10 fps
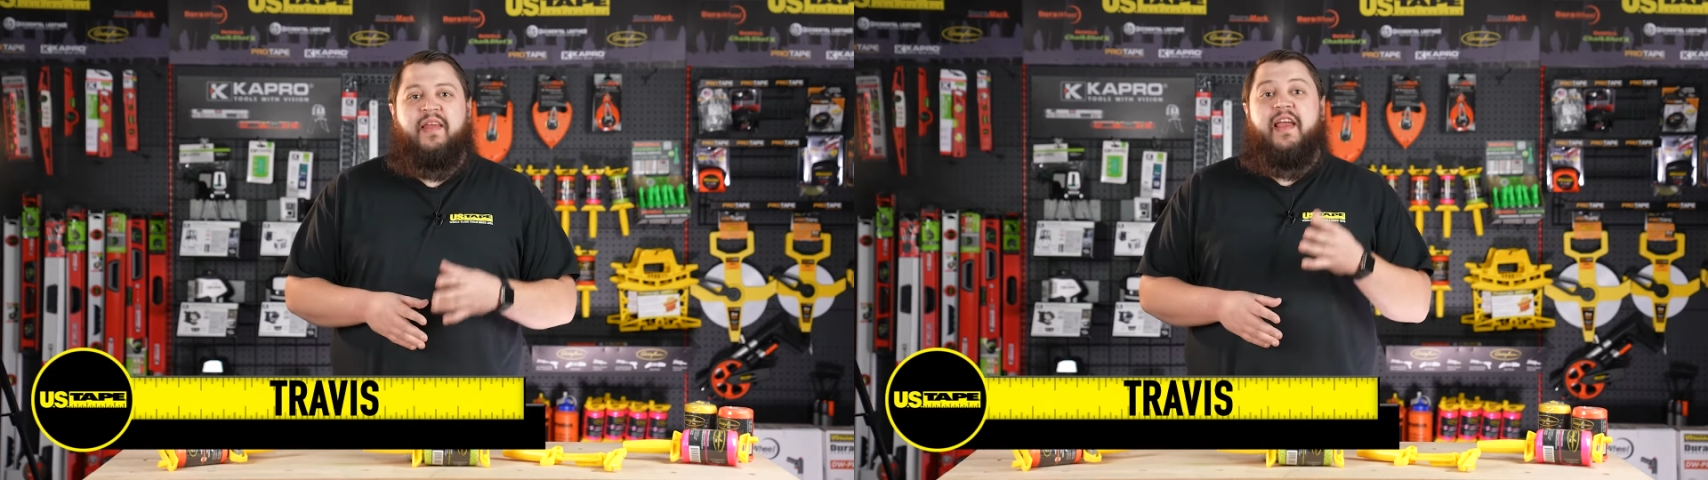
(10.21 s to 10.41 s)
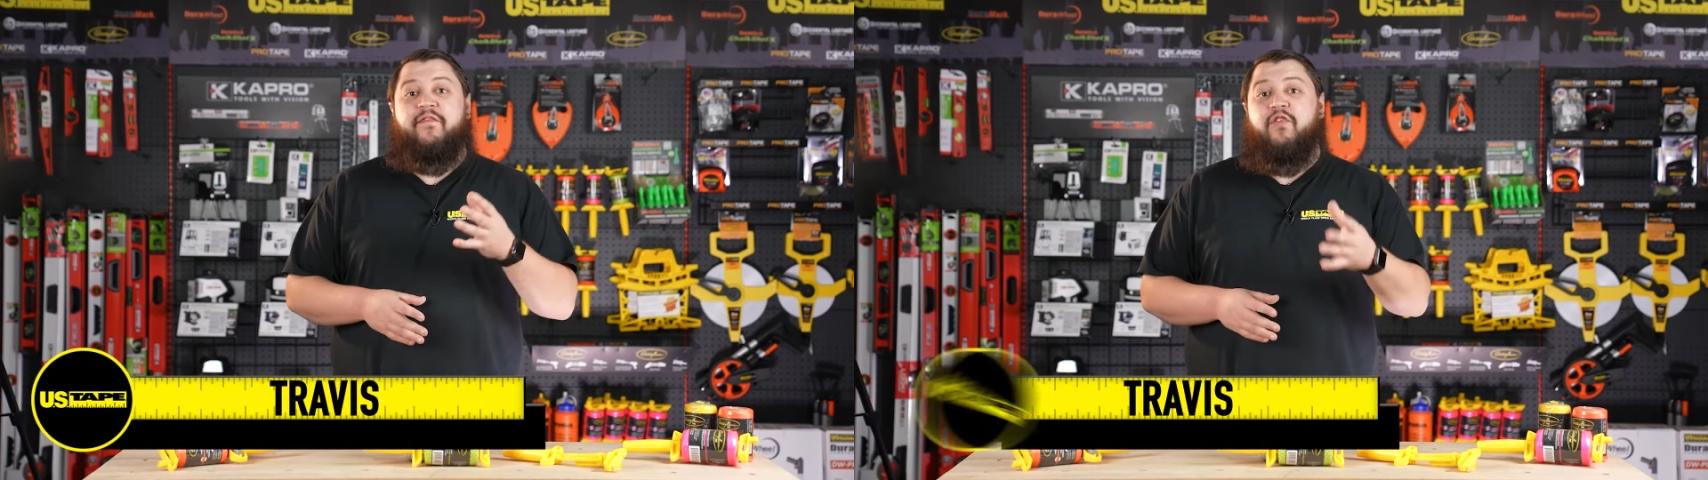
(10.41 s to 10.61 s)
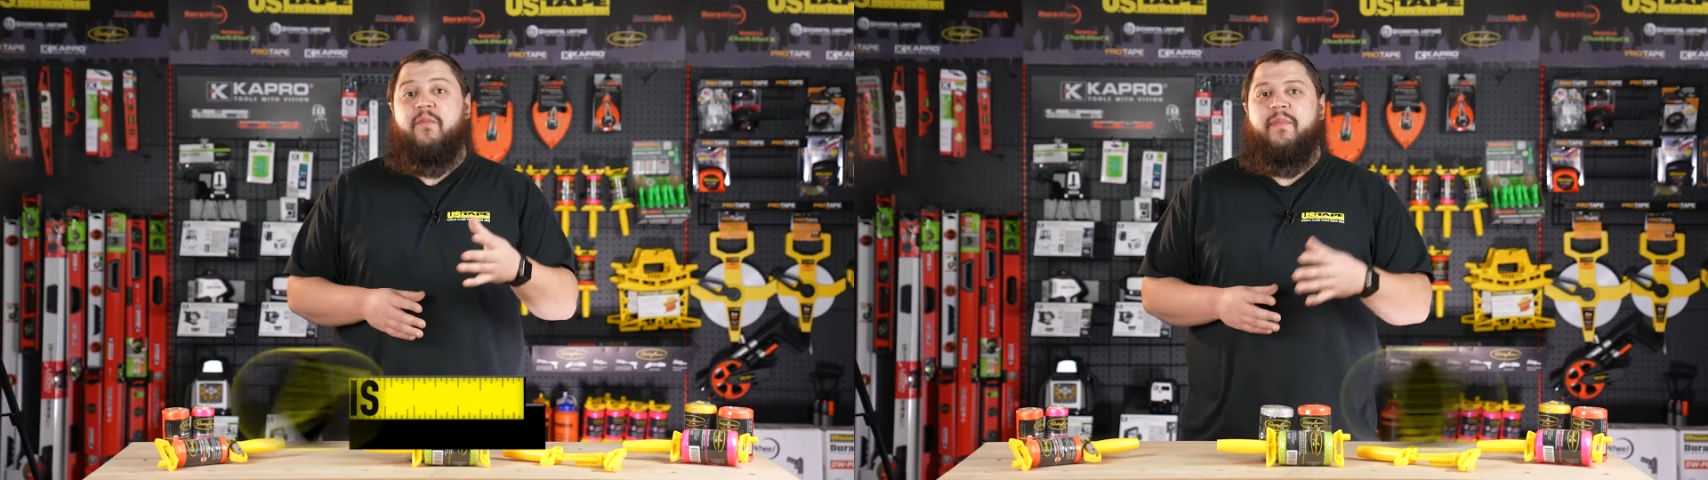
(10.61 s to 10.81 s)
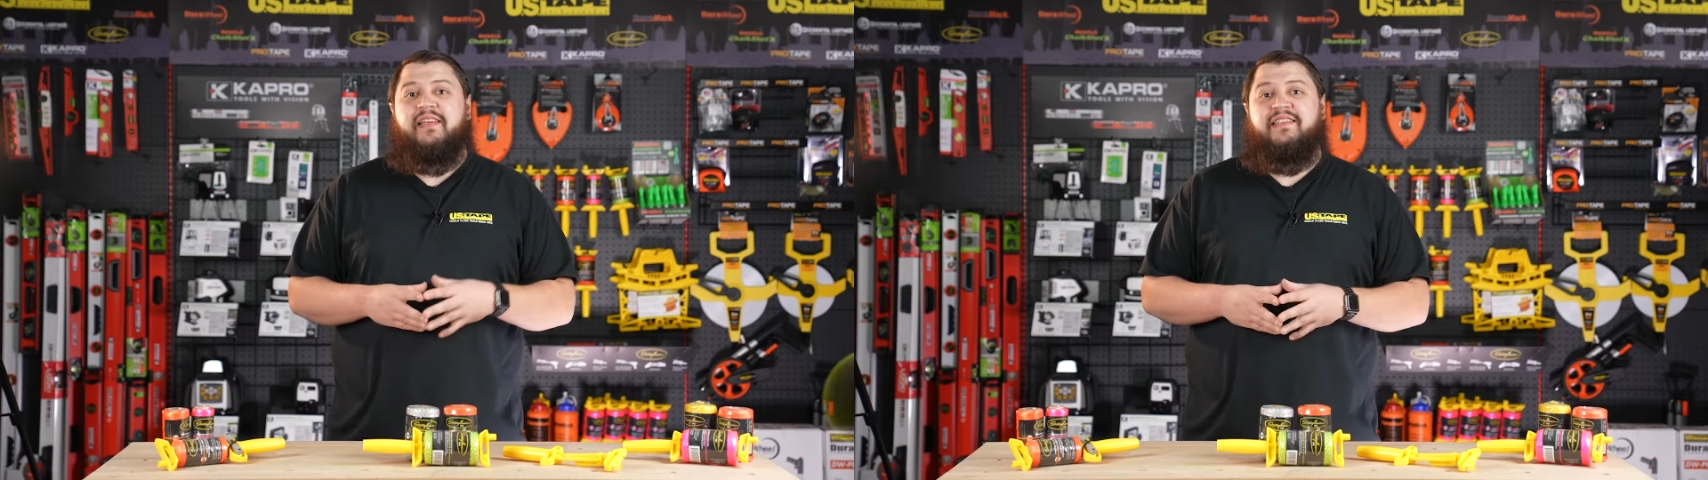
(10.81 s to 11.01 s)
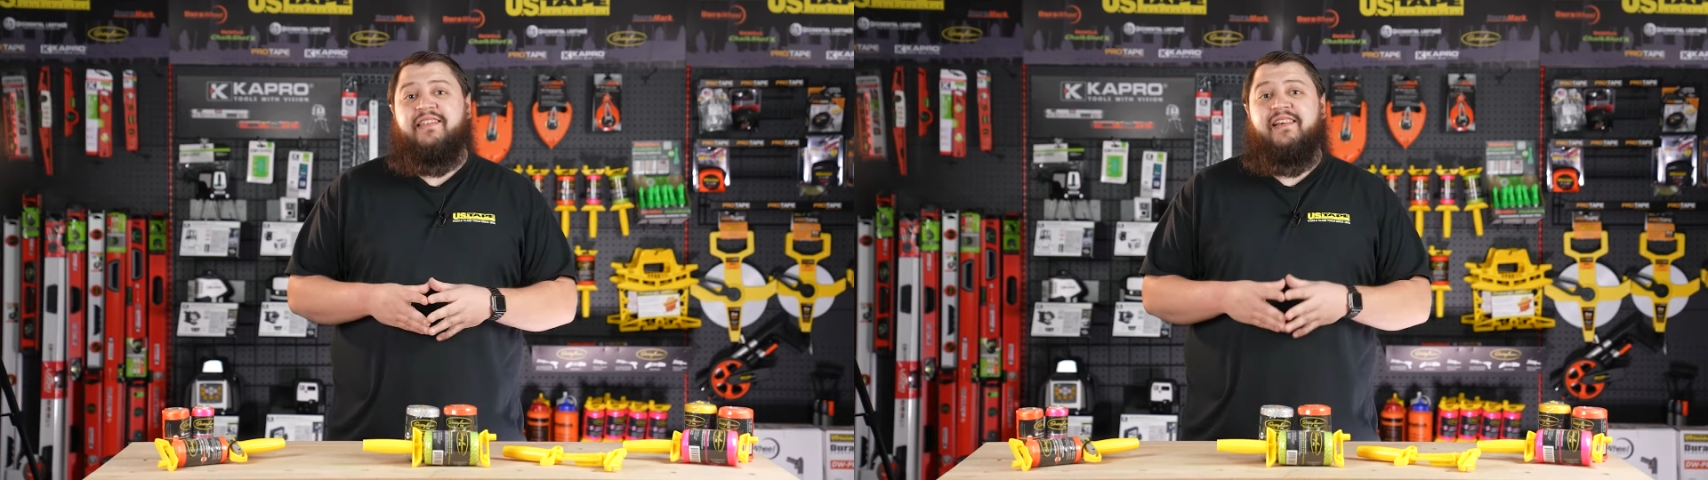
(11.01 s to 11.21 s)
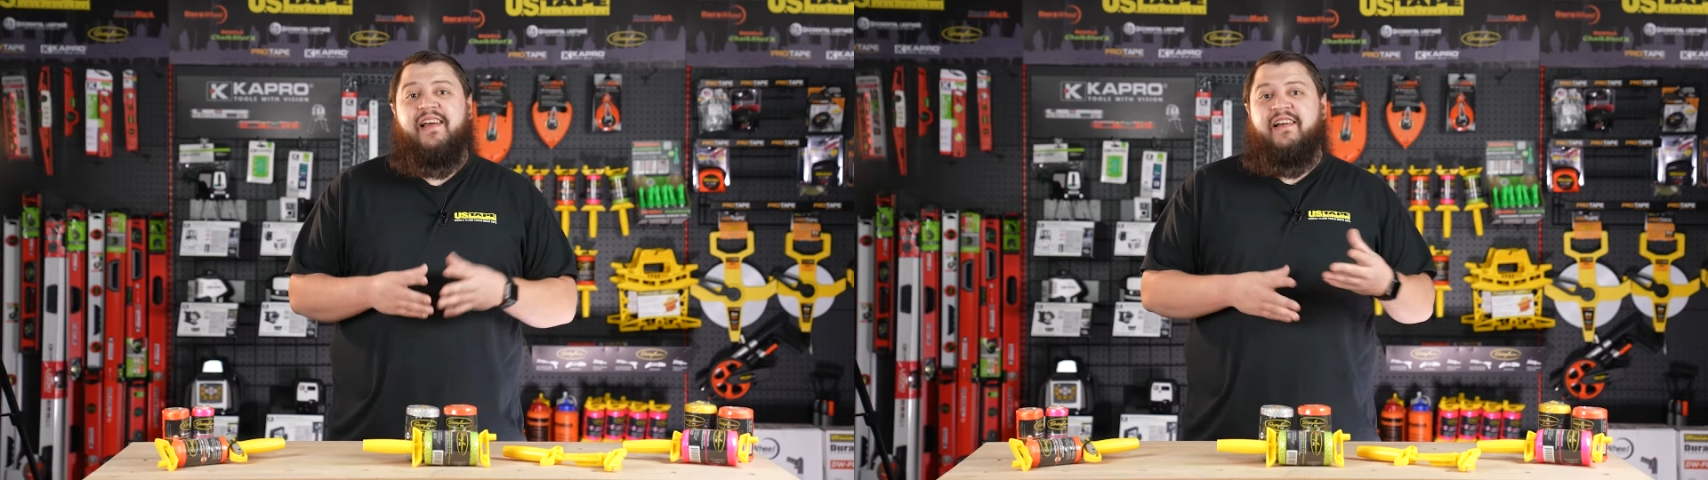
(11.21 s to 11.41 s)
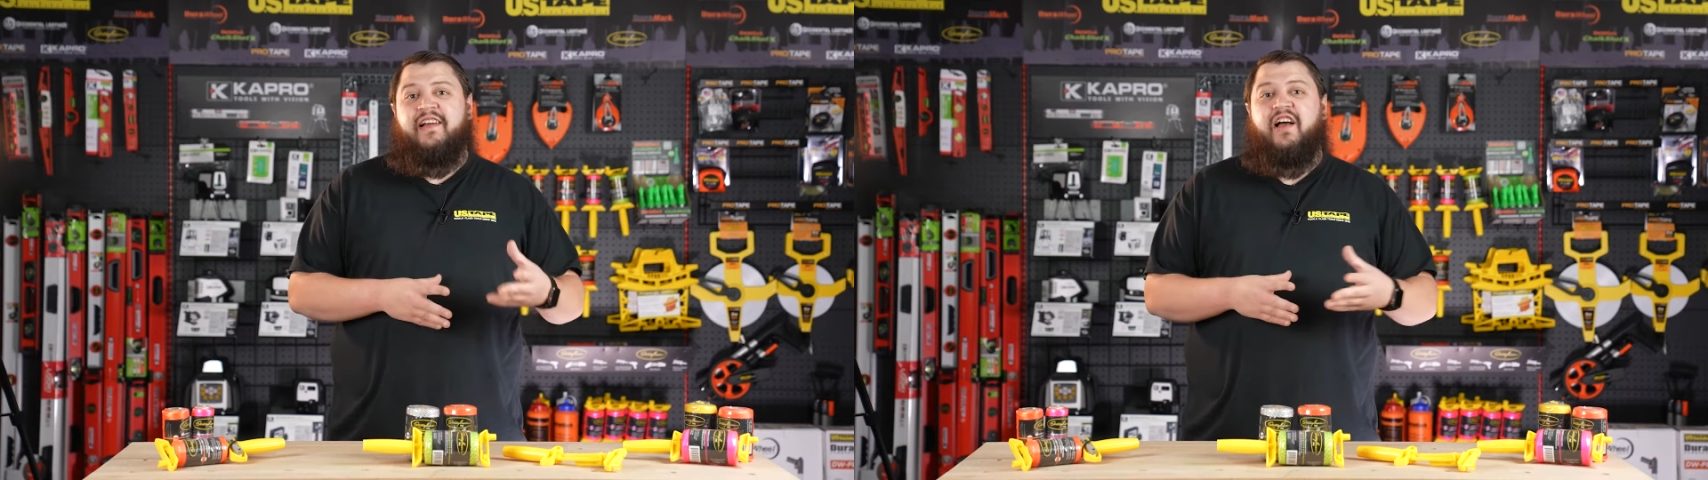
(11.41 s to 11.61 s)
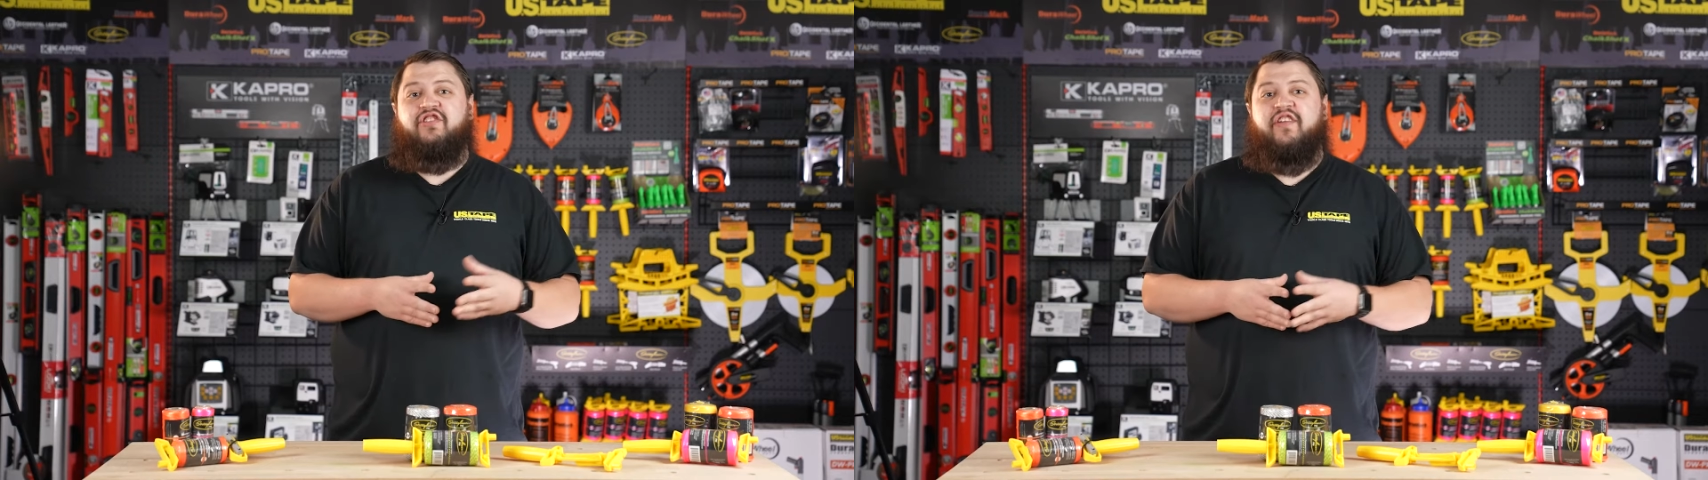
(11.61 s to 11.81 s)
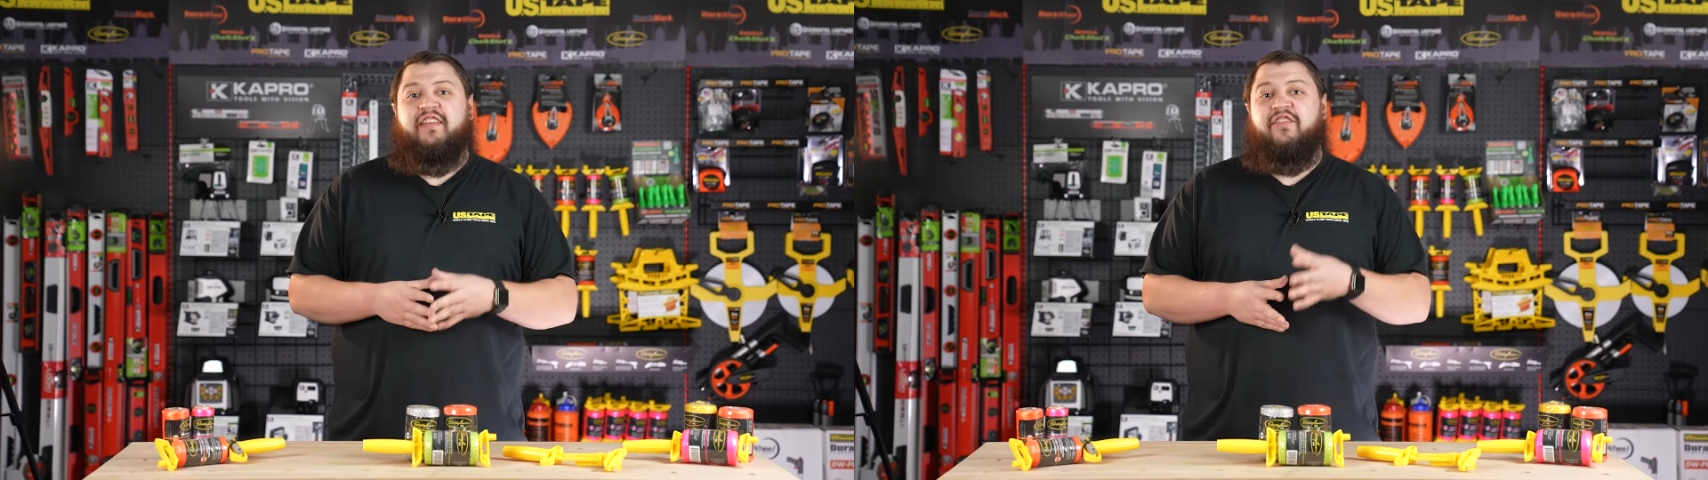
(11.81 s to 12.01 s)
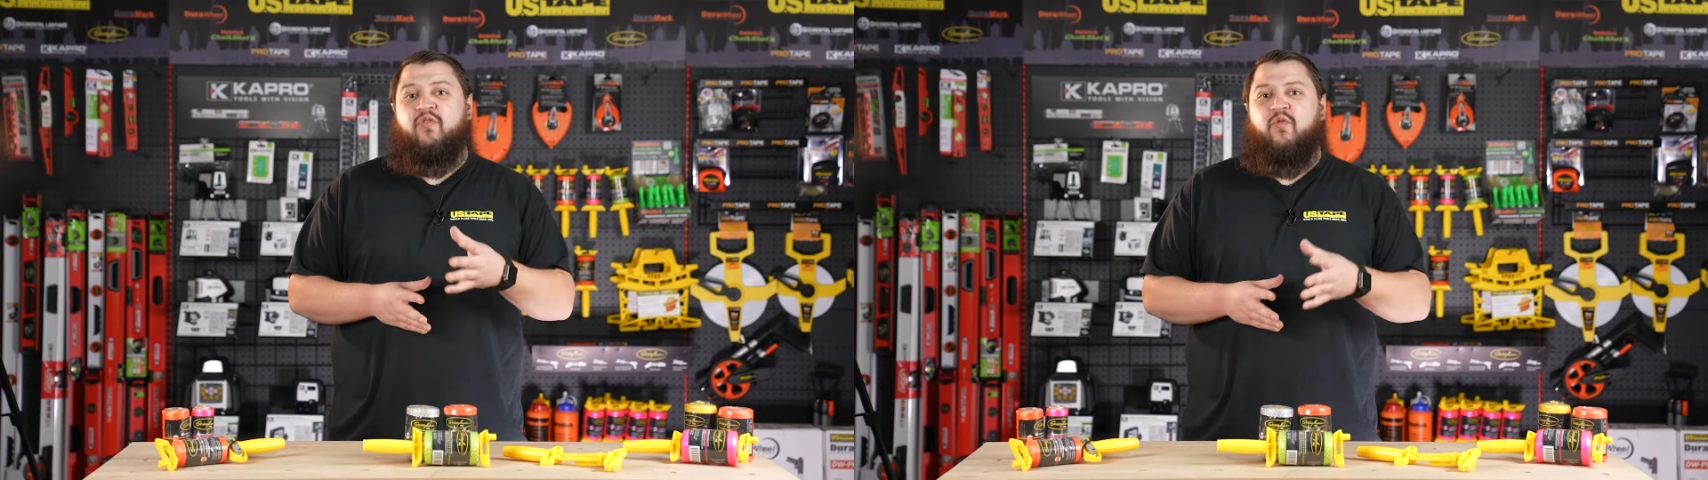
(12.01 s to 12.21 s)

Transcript: If you're a mason, contractor,